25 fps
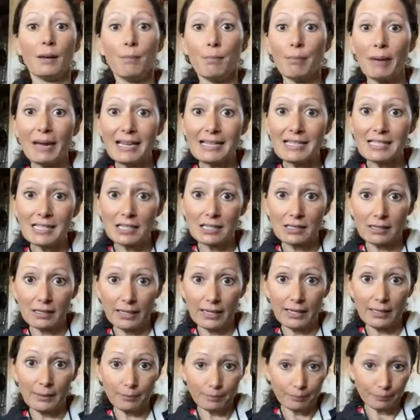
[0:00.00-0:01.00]
And
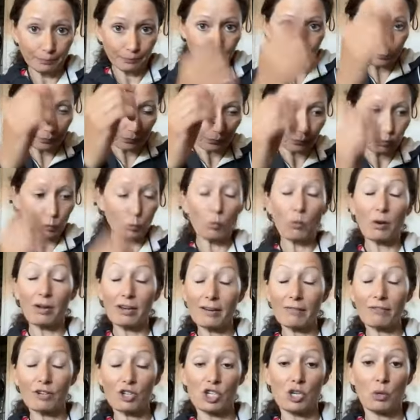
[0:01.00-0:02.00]
basically,
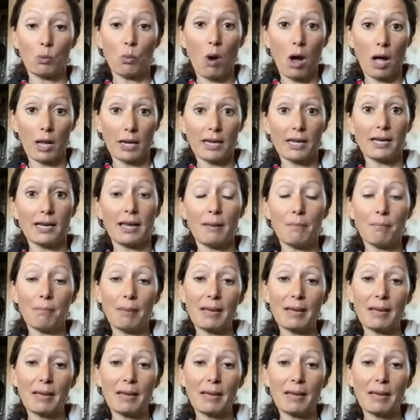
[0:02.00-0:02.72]
whatever she wanted.